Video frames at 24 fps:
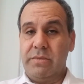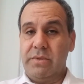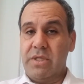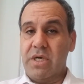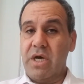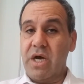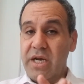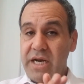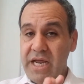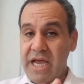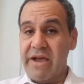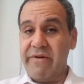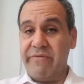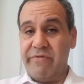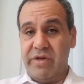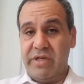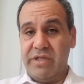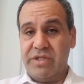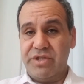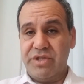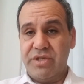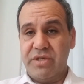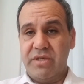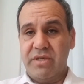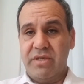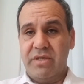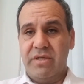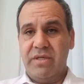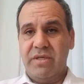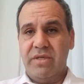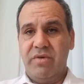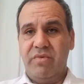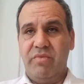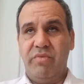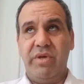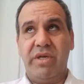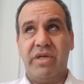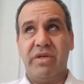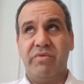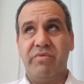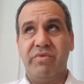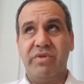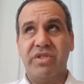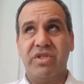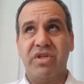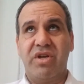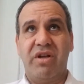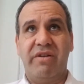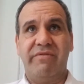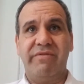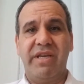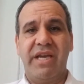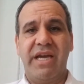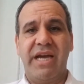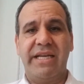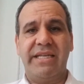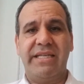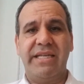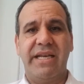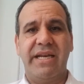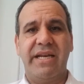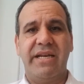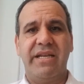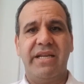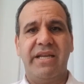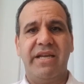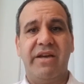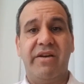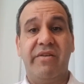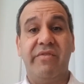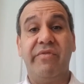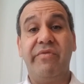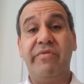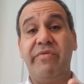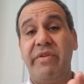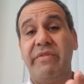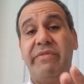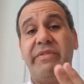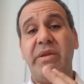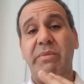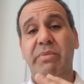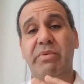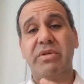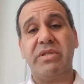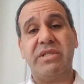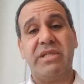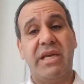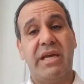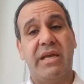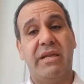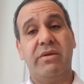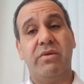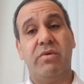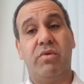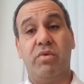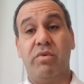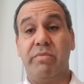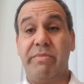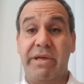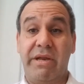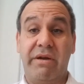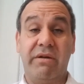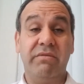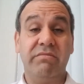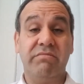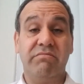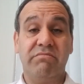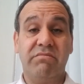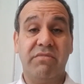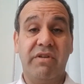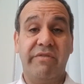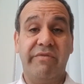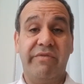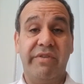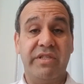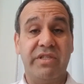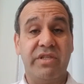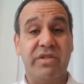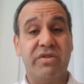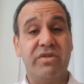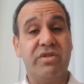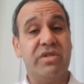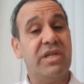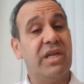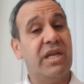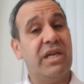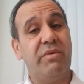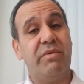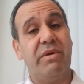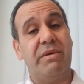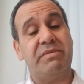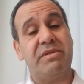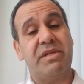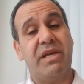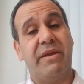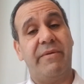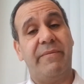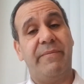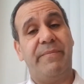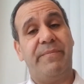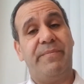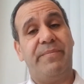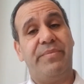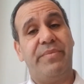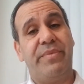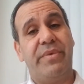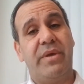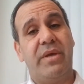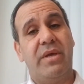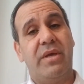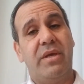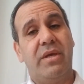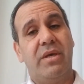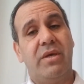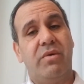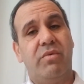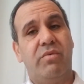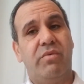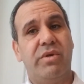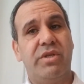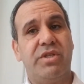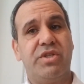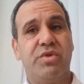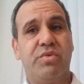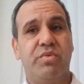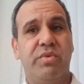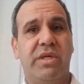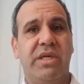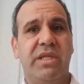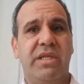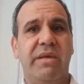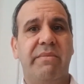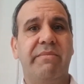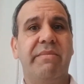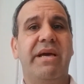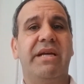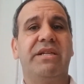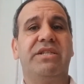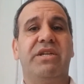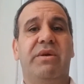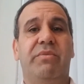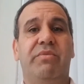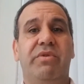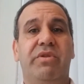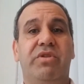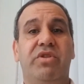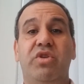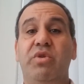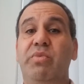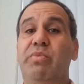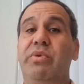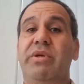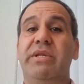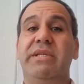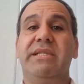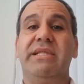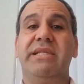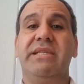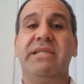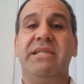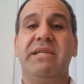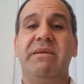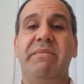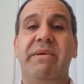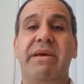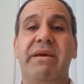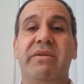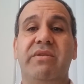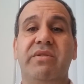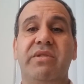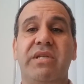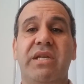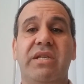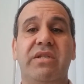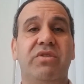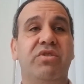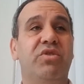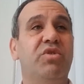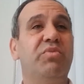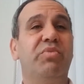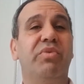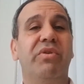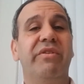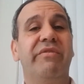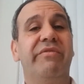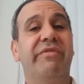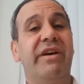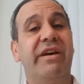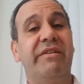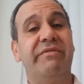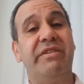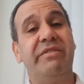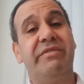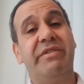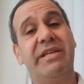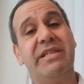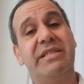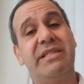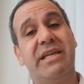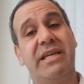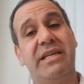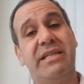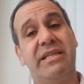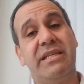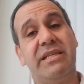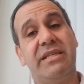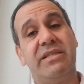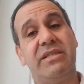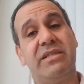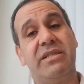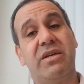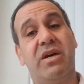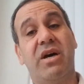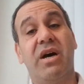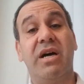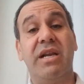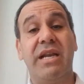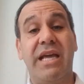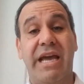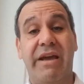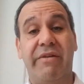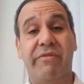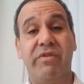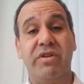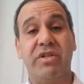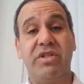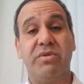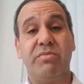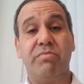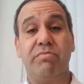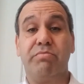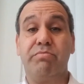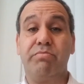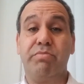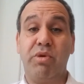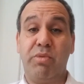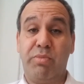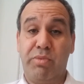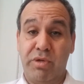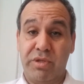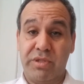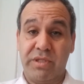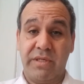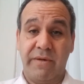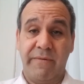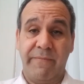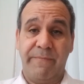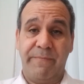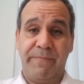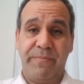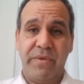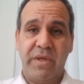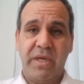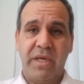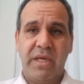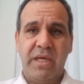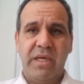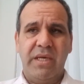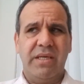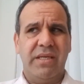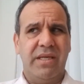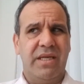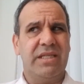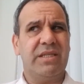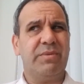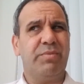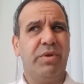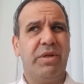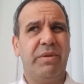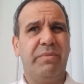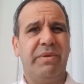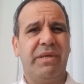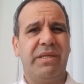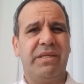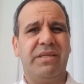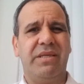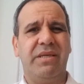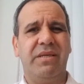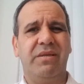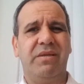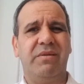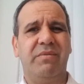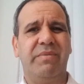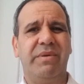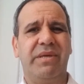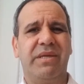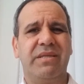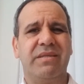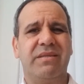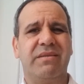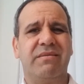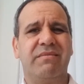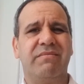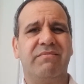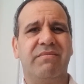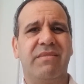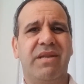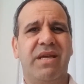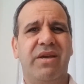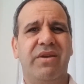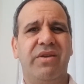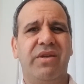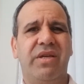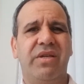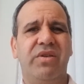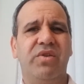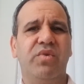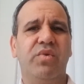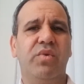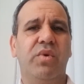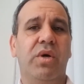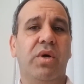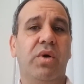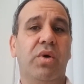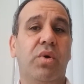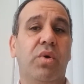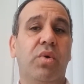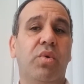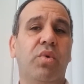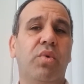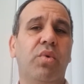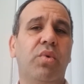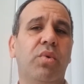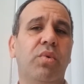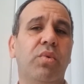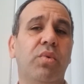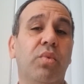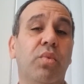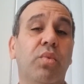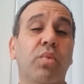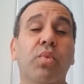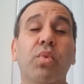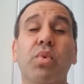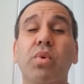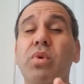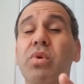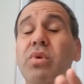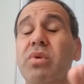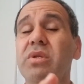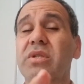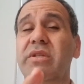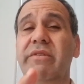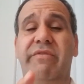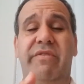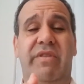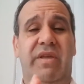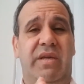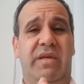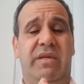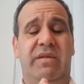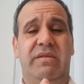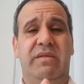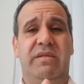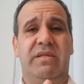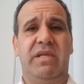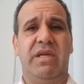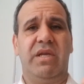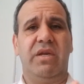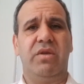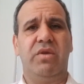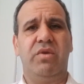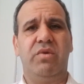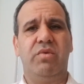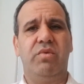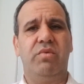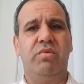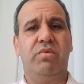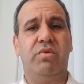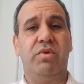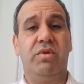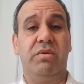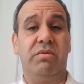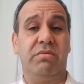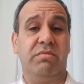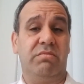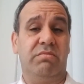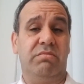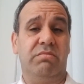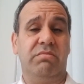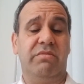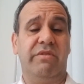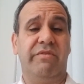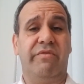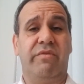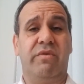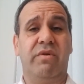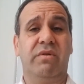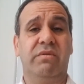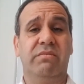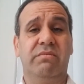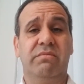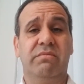On average, we can resolve the identity of 50% or better of visitors to any website, which we can then match up with 2.6 emails and 2.5 device IDs on average per person. Now, that's a pretty big deal because now you can do a whole world of things that you couldn't before.